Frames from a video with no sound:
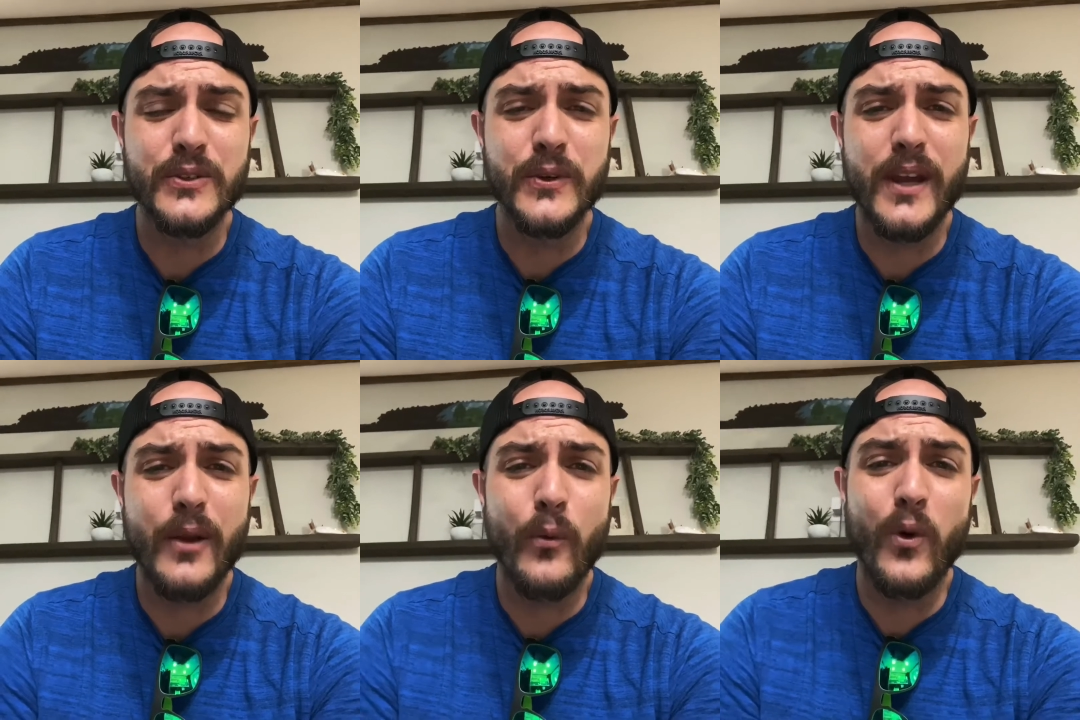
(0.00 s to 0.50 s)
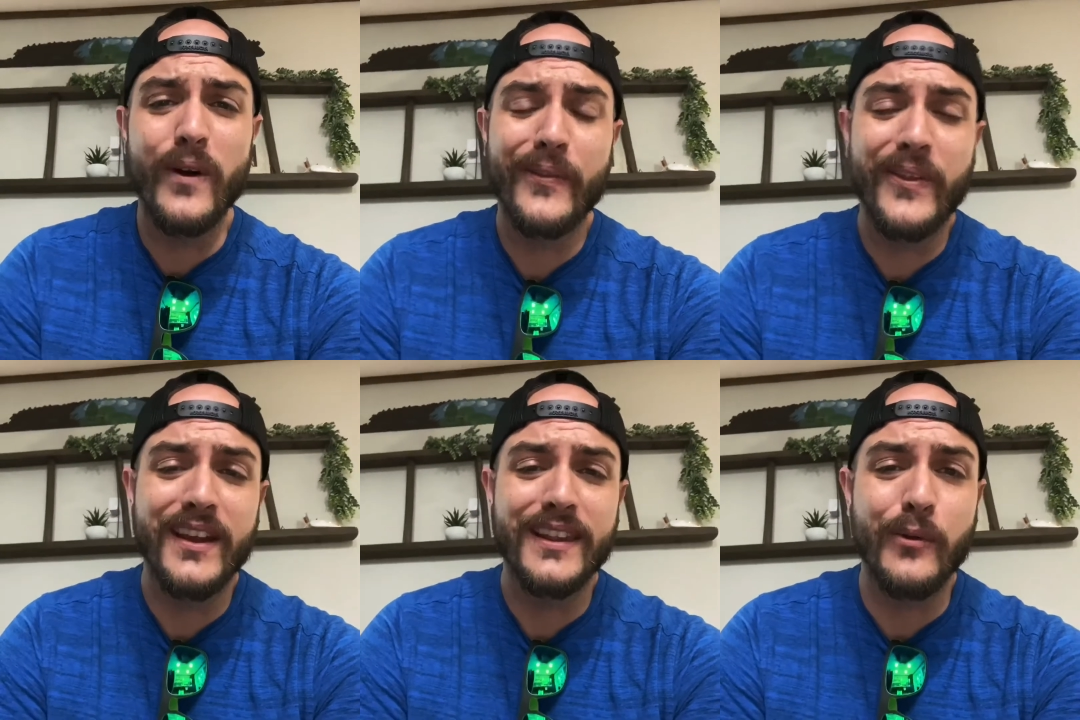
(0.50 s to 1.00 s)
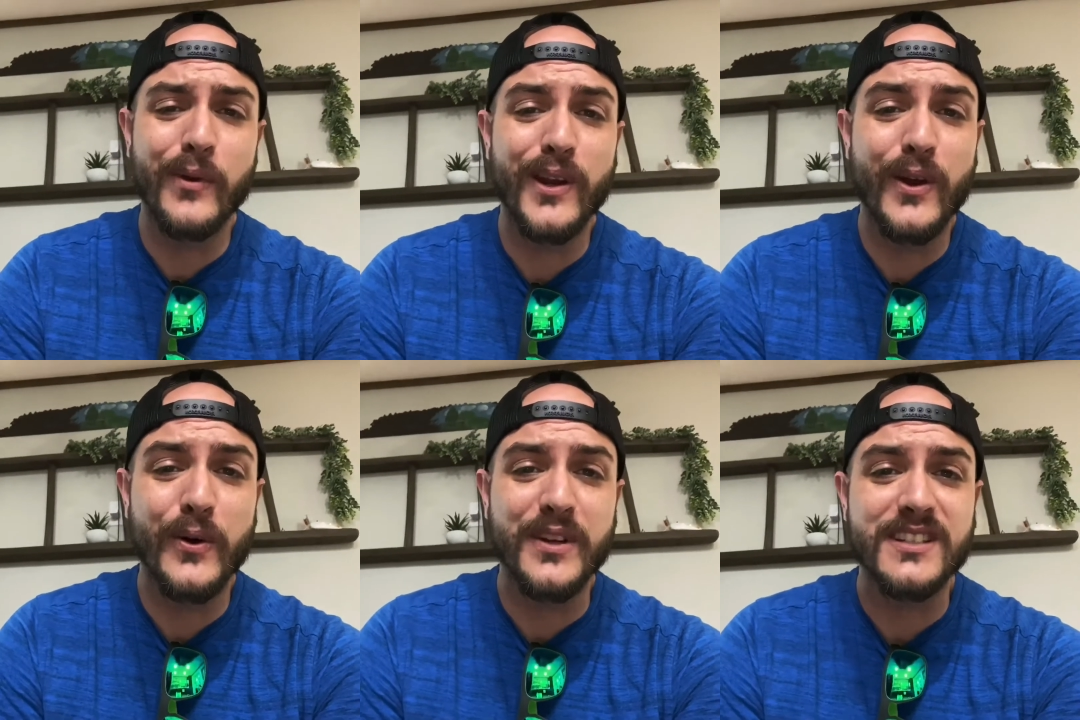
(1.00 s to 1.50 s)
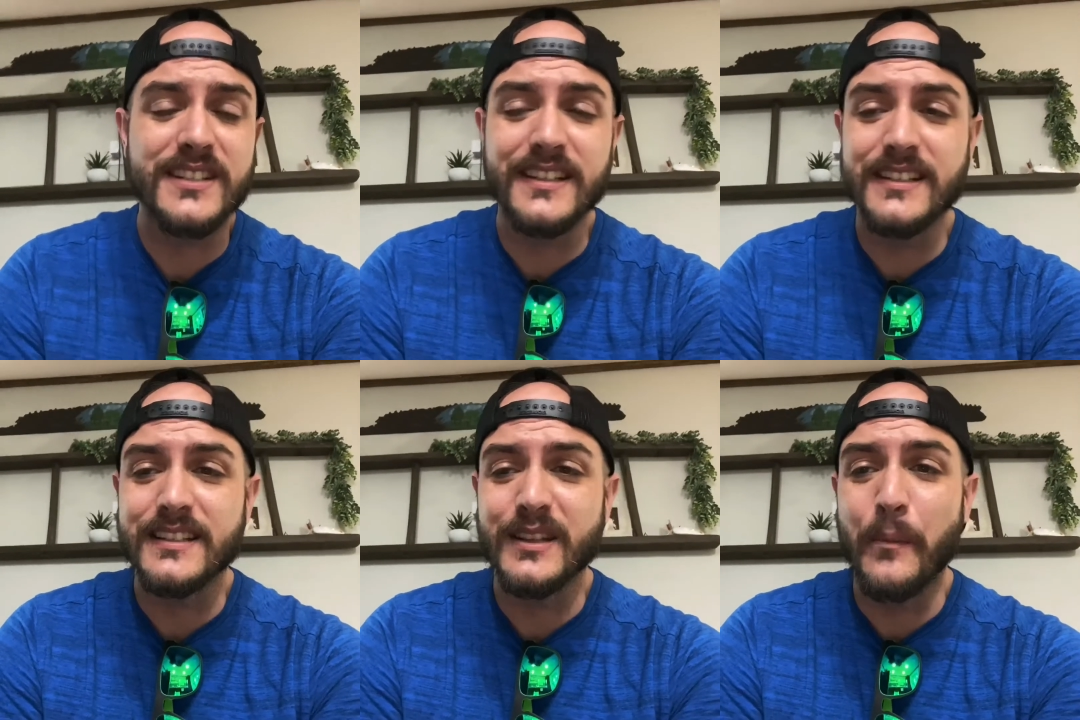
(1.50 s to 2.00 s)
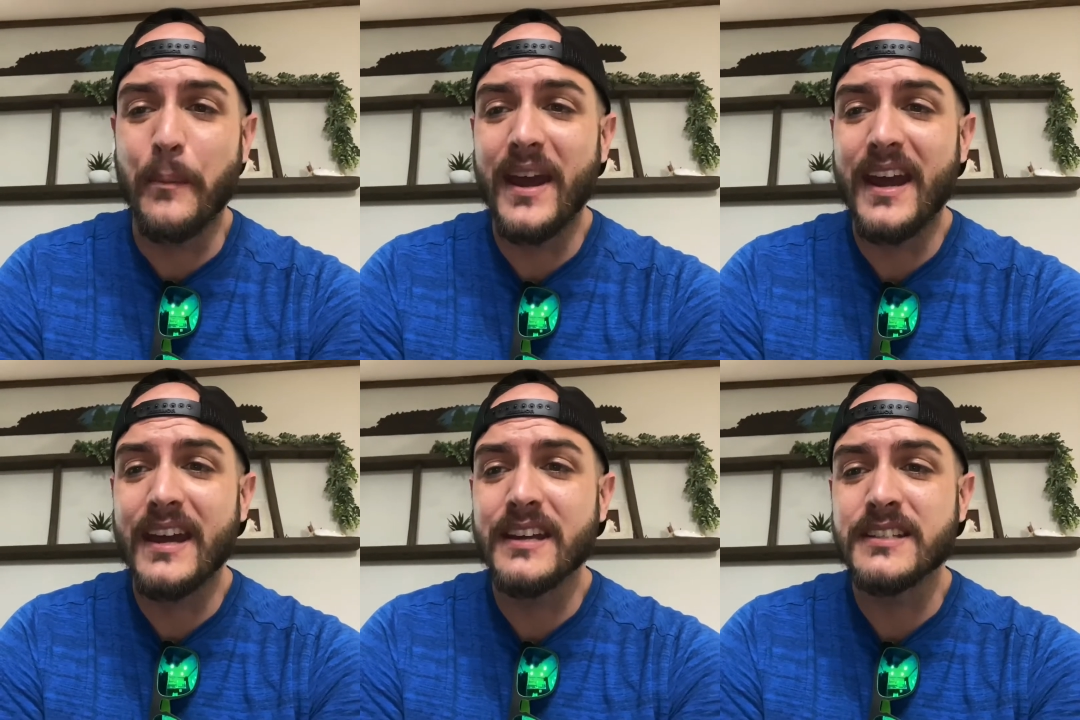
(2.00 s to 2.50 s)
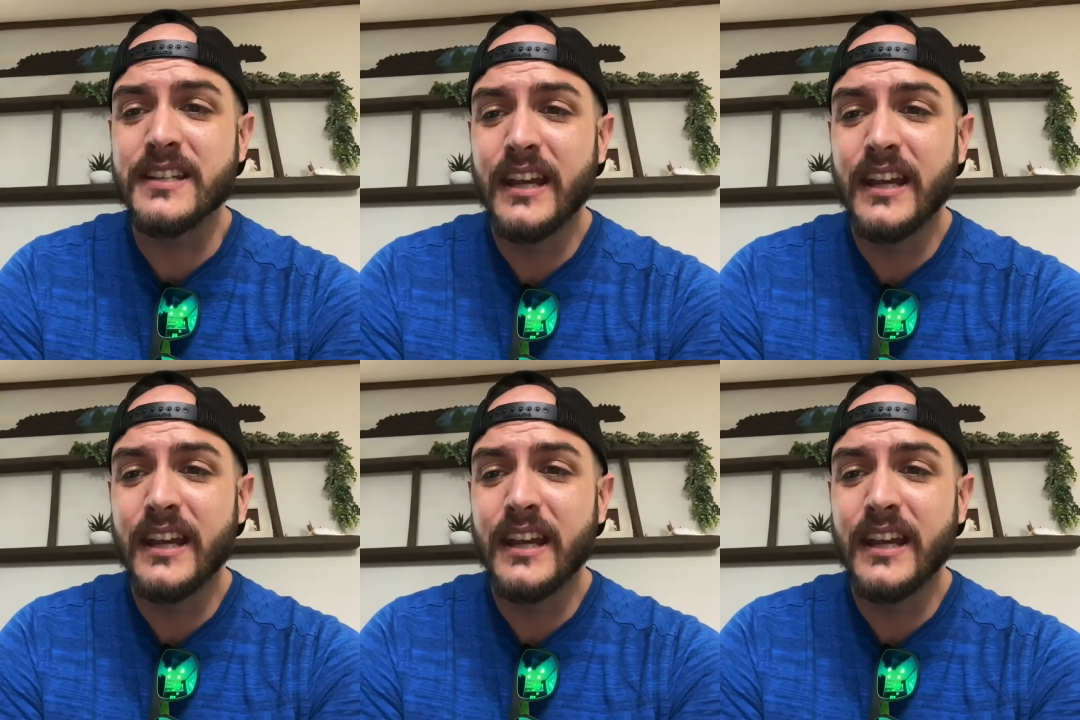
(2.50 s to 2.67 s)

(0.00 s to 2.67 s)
And one thing that we noticed is, in the past,